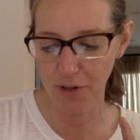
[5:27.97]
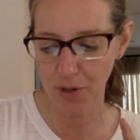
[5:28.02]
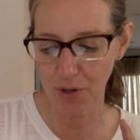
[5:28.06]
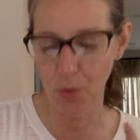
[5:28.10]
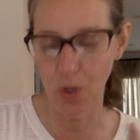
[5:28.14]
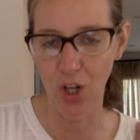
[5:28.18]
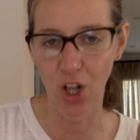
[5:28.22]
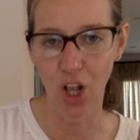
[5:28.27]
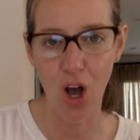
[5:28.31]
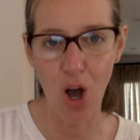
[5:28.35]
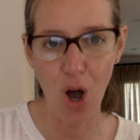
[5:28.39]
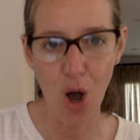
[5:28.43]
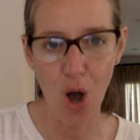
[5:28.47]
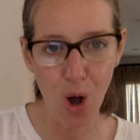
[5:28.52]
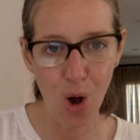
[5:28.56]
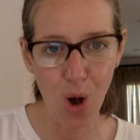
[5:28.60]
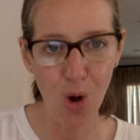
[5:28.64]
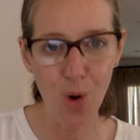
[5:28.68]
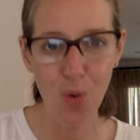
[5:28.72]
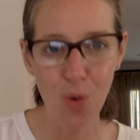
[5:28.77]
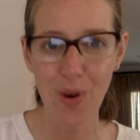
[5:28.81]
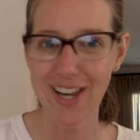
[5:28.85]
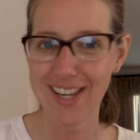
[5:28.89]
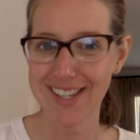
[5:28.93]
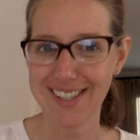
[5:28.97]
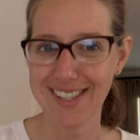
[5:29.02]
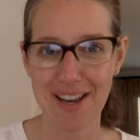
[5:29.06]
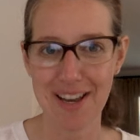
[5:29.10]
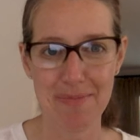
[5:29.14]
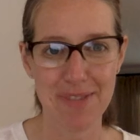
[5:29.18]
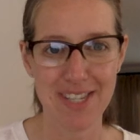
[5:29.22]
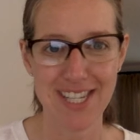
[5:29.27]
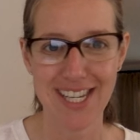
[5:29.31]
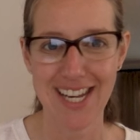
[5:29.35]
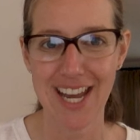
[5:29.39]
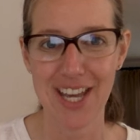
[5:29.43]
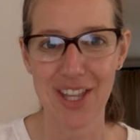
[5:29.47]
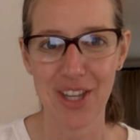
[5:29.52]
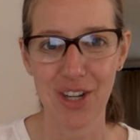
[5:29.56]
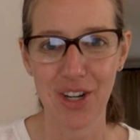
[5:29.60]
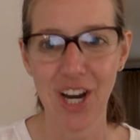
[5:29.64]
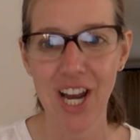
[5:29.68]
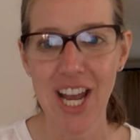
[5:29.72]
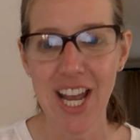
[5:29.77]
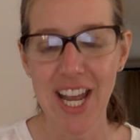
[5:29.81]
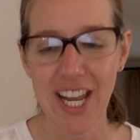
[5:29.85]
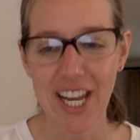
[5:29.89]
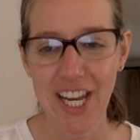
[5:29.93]
will always come together
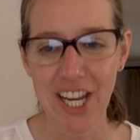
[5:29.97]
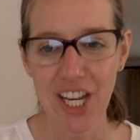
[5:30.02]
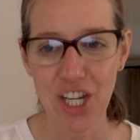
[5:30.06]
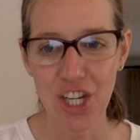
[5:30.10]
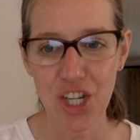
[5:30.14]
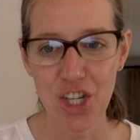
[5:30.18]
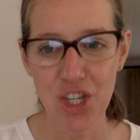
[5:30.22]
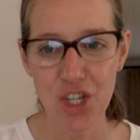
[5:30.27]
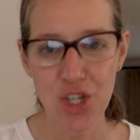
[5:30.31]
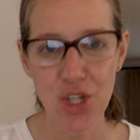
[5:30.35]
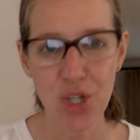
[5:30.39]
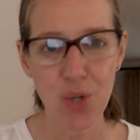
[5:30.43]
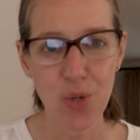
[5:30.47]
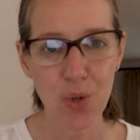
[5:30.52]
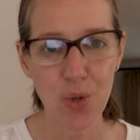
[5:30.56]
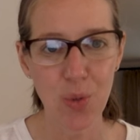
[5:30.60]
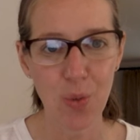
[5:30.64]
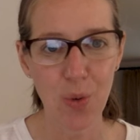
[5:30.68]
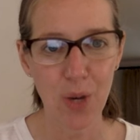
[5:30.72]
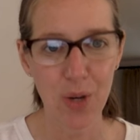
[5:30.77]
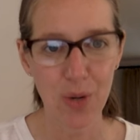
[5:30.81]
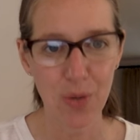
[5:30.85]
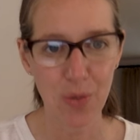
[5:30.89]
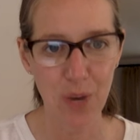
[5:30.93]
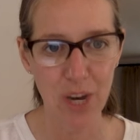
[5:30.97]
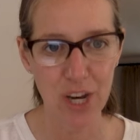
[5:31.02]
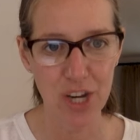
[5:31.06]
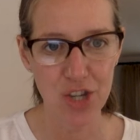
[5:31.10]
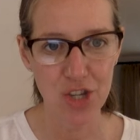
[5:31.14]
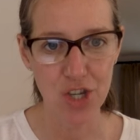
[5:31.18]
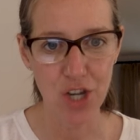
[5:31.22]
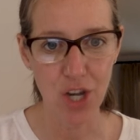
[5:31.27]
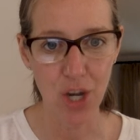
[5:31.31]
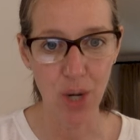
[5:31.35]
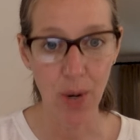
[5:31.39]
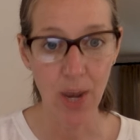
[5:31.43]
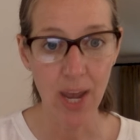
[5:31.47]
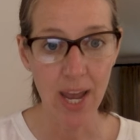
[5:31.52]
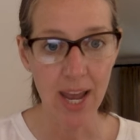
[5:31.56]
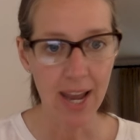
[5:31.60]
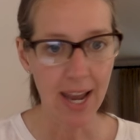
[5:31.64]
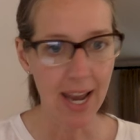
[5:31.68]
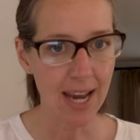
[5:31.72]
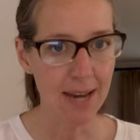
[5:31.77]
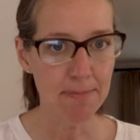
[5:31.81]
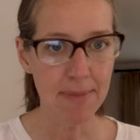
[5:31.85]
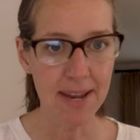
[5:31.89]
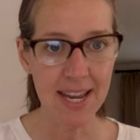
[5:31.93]
in a 2-to-1 ratio
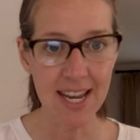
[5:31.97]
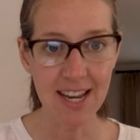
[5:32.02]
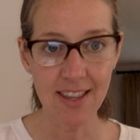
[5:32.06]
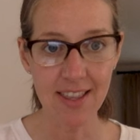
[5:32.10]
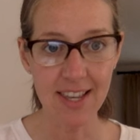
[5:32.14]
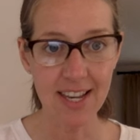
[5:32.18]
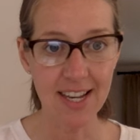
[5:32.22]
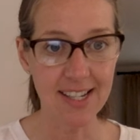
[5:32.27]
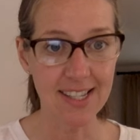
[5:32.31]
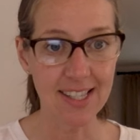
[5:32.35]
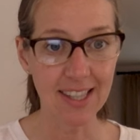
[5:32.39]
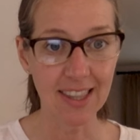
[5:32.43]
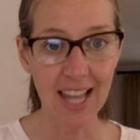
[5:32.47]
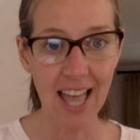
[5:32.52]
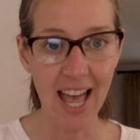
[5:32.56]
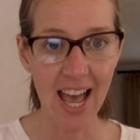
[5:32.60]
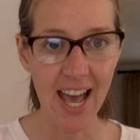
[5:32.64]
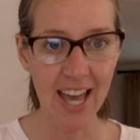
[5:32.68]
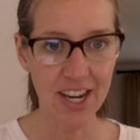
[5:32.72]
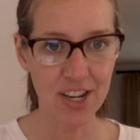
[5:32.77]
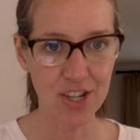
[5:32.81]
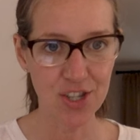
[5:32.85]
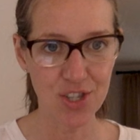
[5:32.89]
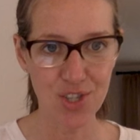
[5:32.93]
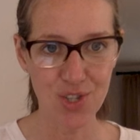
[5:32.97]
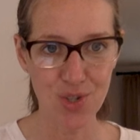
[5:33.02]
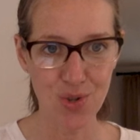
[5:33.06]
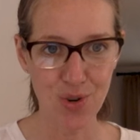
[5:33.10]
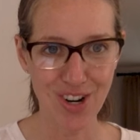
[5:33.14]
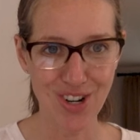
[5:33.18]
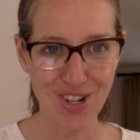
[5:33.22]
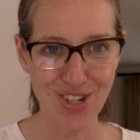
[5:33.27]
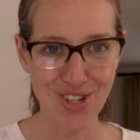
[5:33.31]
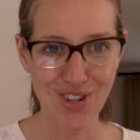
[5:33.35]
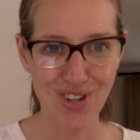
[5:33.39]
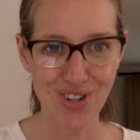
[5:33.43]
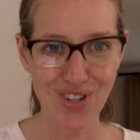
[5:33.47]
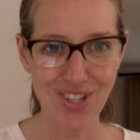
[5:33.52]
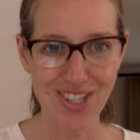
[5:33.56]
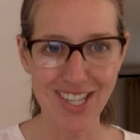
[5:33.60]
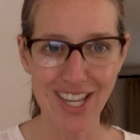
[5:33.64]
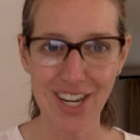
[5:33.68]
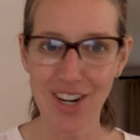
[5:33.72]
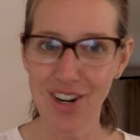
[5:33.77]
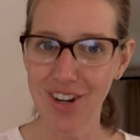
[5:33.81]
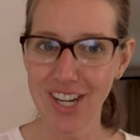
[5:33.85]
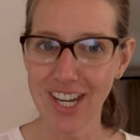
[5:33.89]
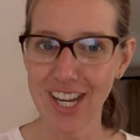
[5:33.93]
and make these lattice structures
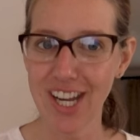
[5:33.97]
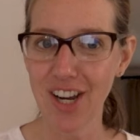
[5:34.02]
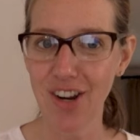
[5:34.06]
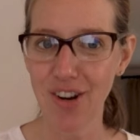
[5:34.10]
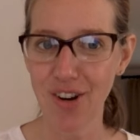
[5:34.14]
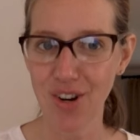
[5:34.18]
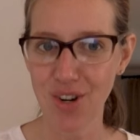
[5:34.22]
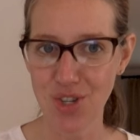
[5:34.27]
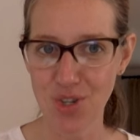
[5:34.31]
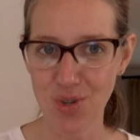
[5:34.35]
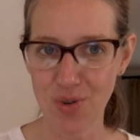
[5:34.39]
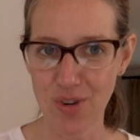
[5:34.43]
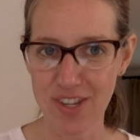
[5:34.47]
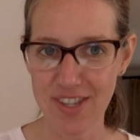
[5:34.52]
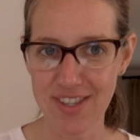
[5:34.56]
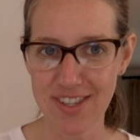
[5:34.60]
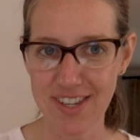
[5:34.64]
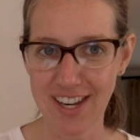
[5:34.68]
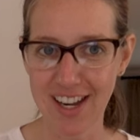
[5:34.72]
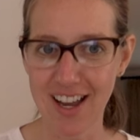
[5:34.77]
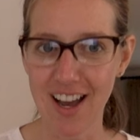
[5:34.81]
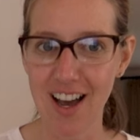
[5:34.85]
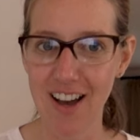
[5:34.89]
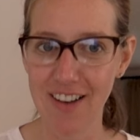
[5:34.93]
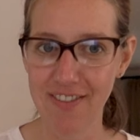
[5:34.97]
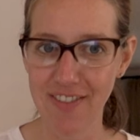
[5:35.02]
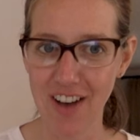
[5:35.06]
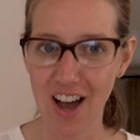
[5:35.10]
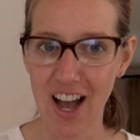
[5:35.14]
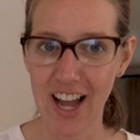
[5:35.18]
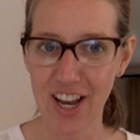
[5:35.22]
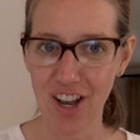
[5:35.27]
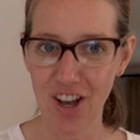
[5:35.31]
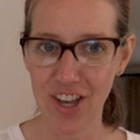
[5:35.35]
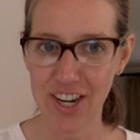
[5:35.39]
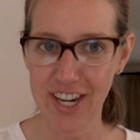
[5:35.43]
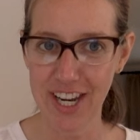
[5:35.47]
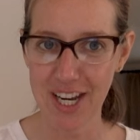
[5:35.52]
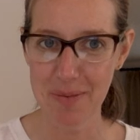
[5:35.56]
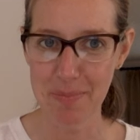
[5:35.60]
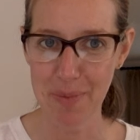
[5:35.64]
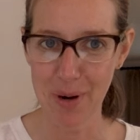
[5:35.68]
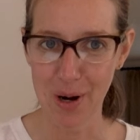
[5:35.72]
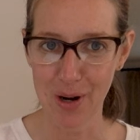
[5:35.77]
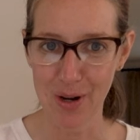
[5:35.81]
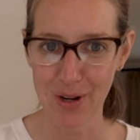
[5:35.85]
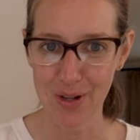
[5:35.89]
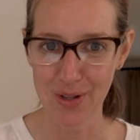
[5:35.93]
that are characteristic of ionic
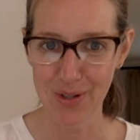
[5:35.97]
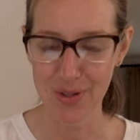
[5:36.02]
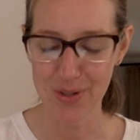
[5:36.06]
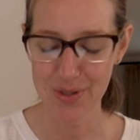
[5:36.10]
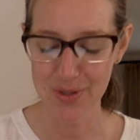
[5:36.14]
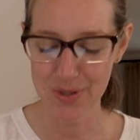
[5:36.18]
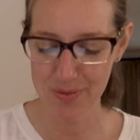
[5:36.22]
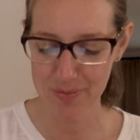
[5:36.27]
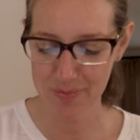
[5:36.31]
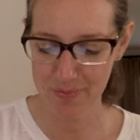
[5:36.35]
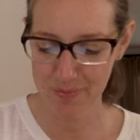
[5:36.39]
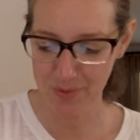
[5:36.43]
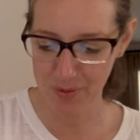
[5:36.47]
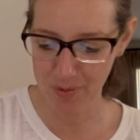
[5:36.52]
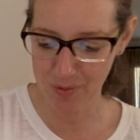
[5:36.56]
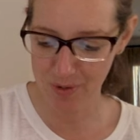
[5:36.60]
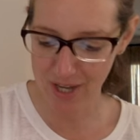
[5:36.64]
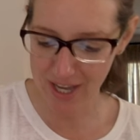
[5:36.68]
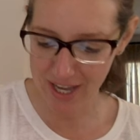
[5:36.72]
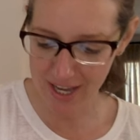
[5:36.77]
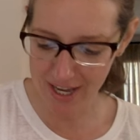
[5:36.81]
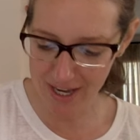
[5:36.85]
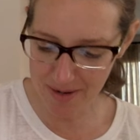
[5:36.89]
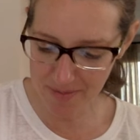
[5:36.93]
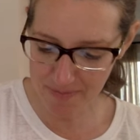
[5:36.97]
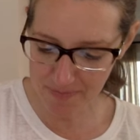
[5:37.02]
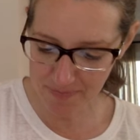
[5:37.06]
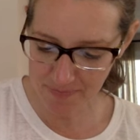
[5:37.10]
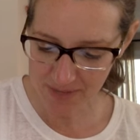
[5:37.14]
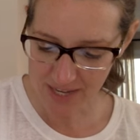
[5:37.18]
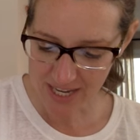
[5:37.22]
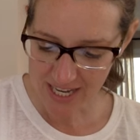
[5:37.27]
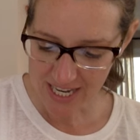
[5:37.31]
particles. Okay,